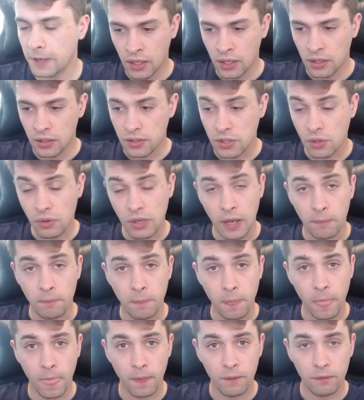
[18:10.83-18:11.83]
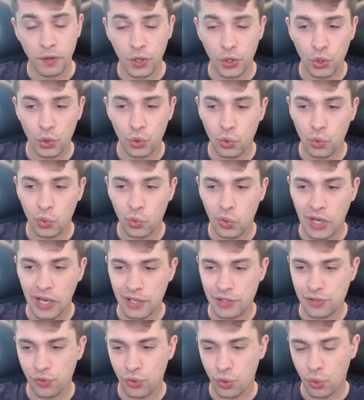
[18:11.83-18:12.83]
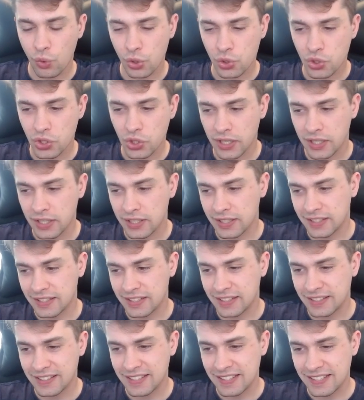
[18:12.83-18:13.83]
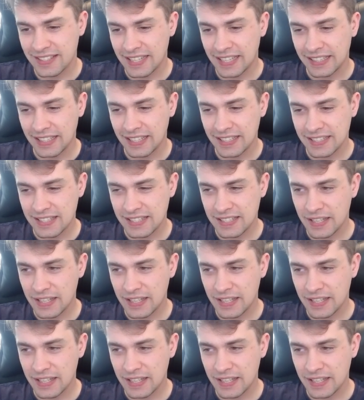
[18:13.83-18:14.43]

So yeah, thank you guys for watching this analysis.